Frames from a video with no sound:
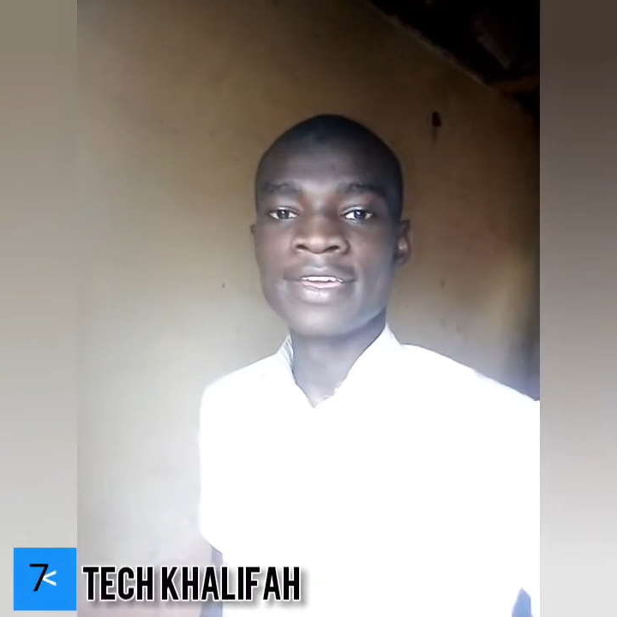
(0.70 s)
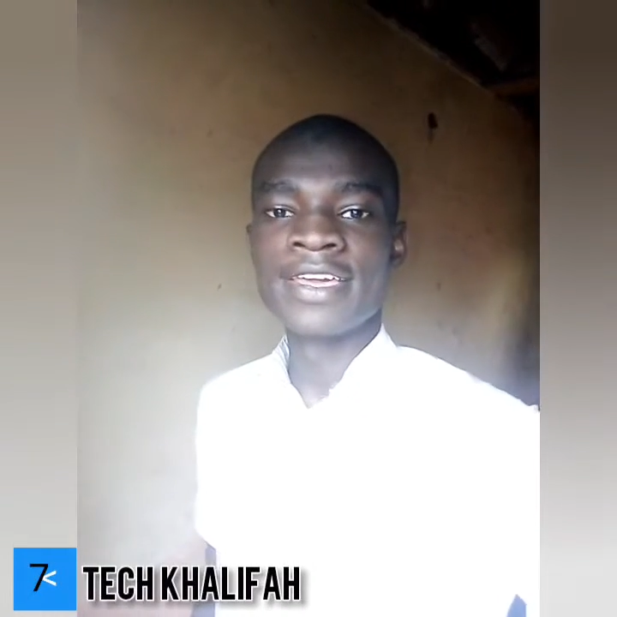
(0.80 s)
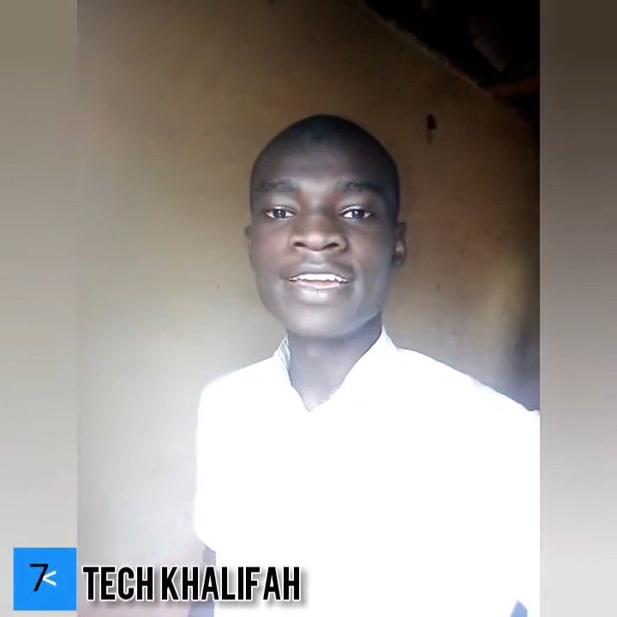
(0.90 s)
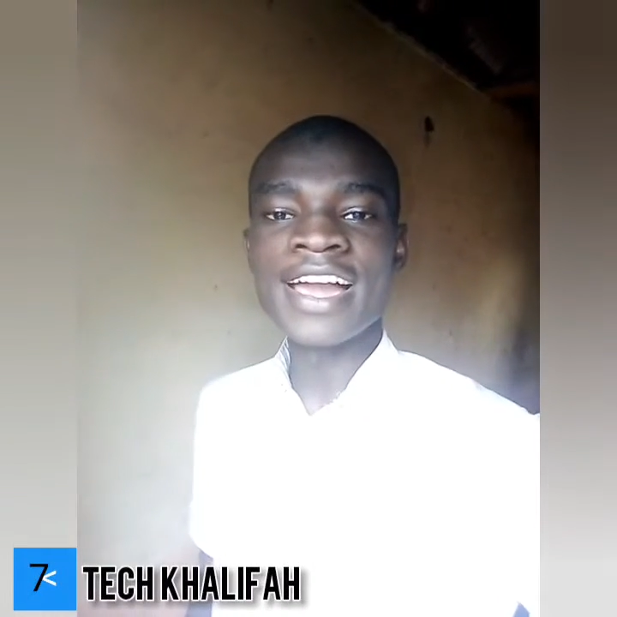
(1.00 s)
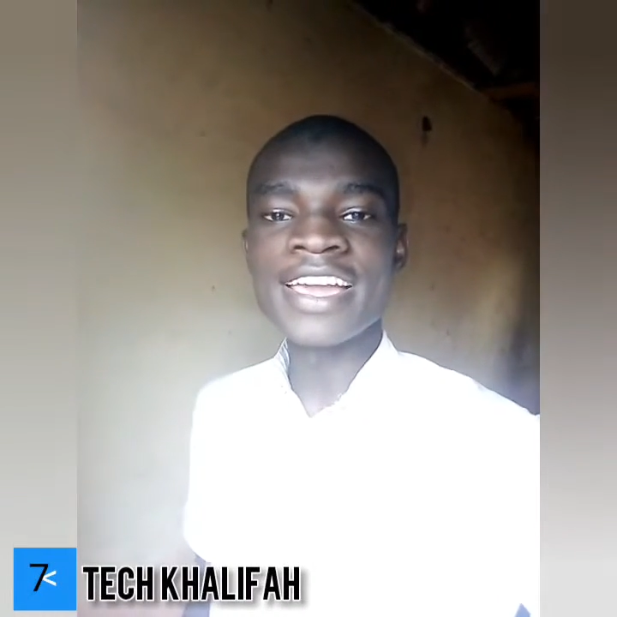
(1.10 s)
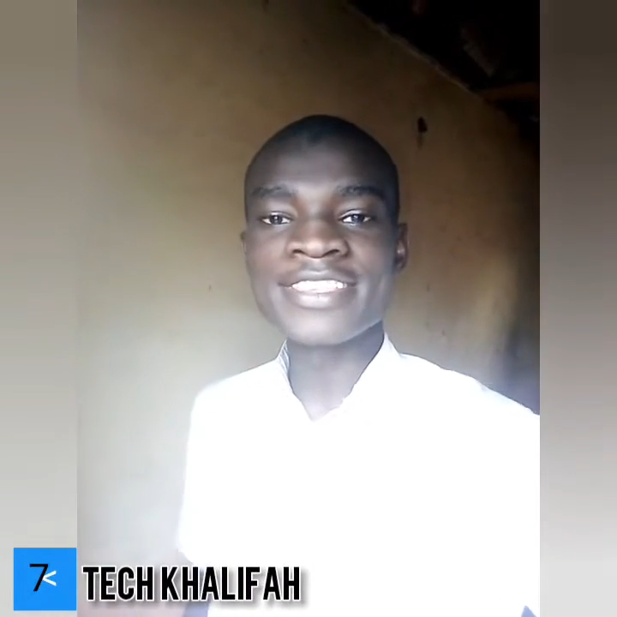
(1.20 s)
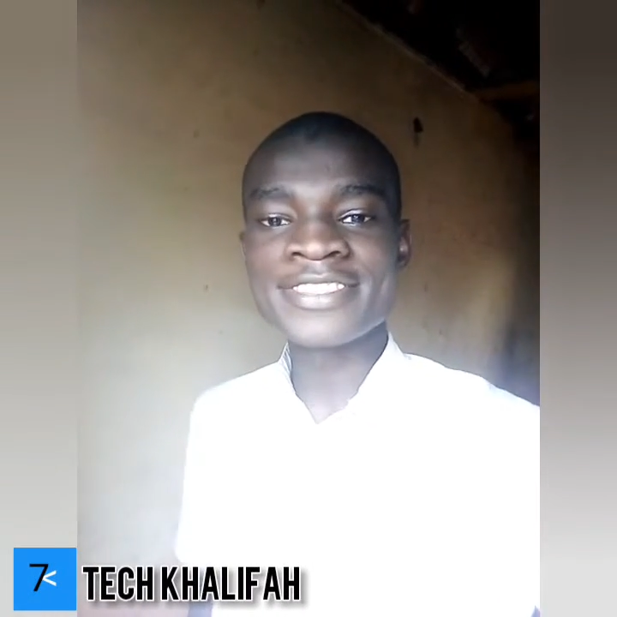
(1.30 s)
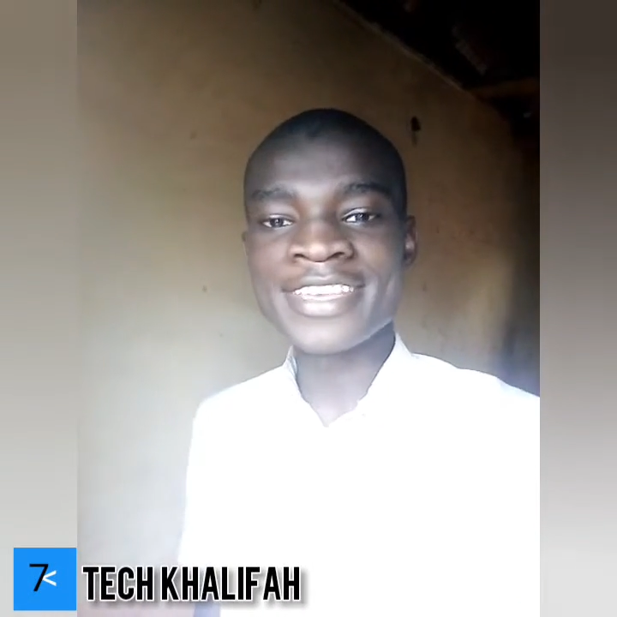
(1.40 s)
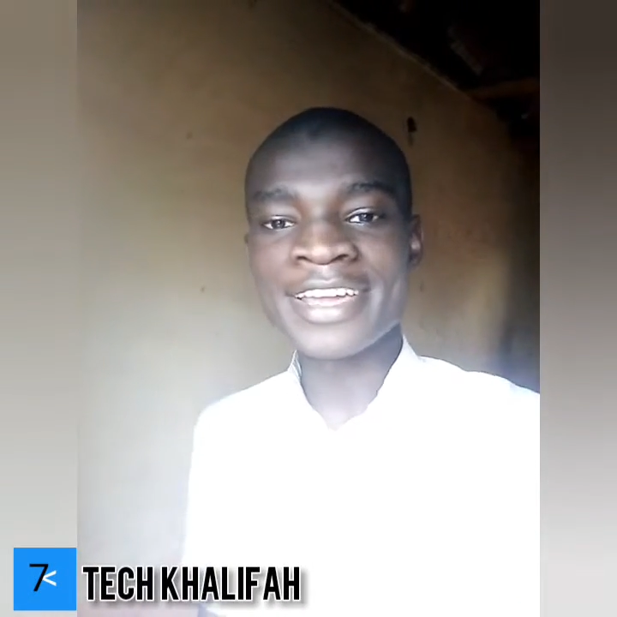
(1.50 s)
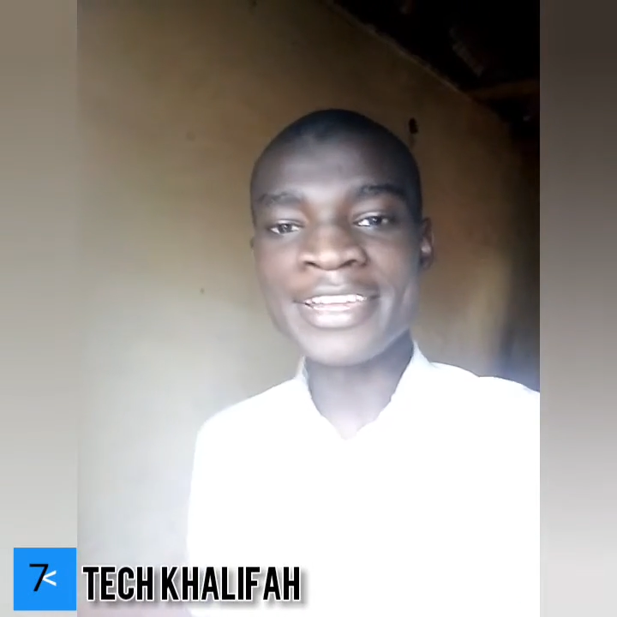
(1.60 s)
Hey guys, it's
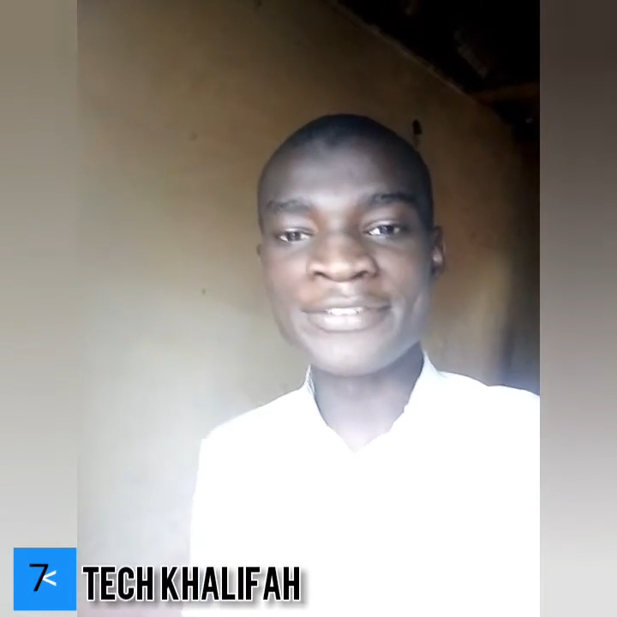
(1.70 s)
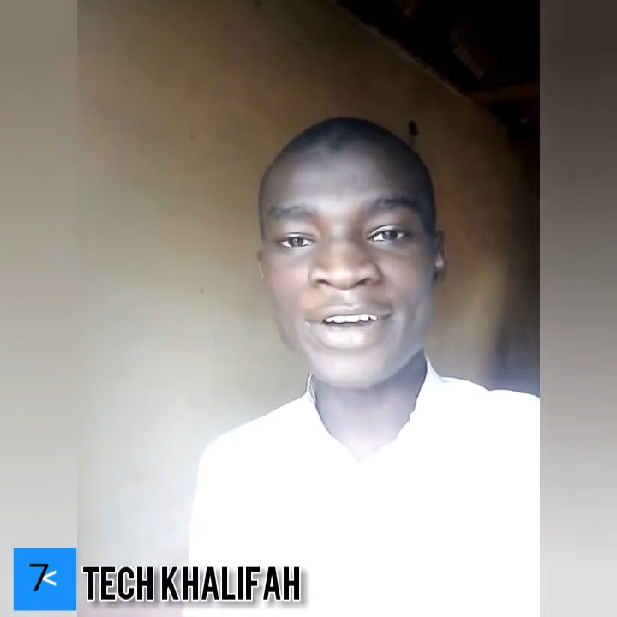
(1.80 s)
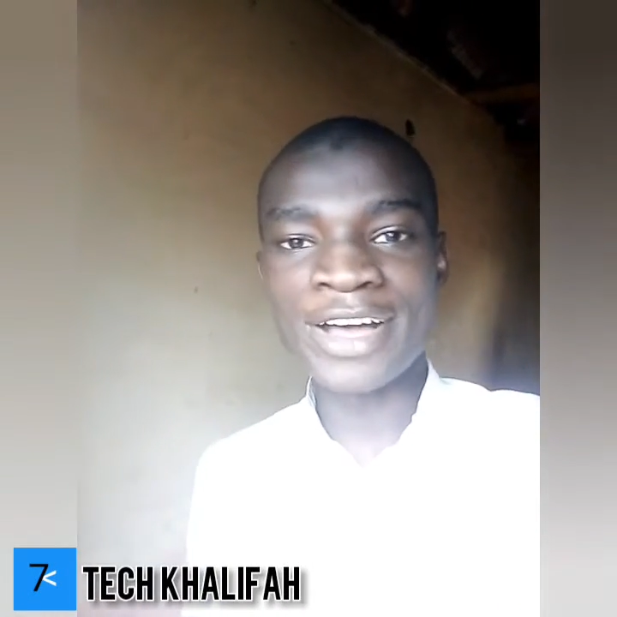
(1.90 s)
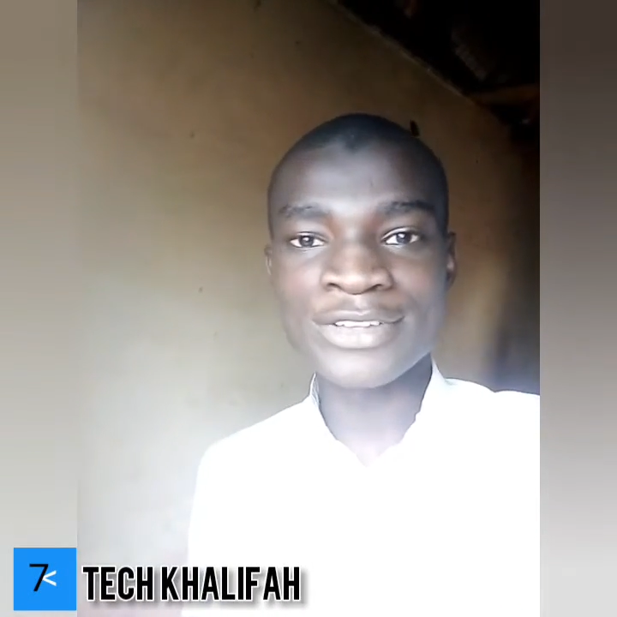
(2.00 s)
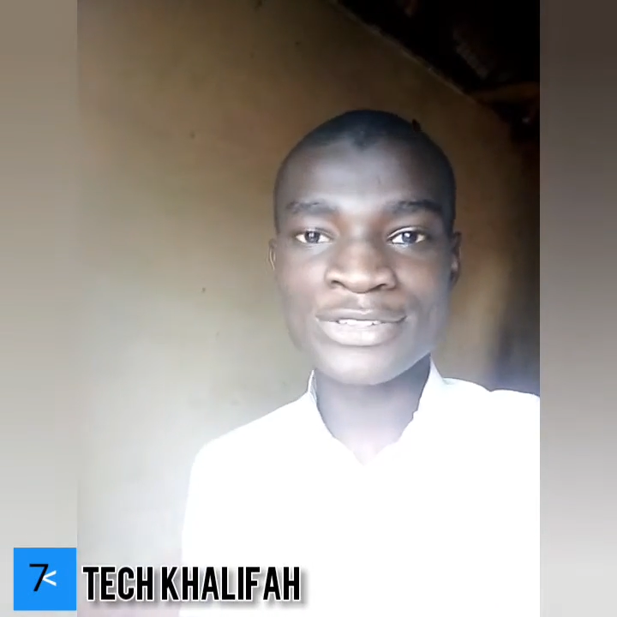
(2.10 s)
Tech Khalifa.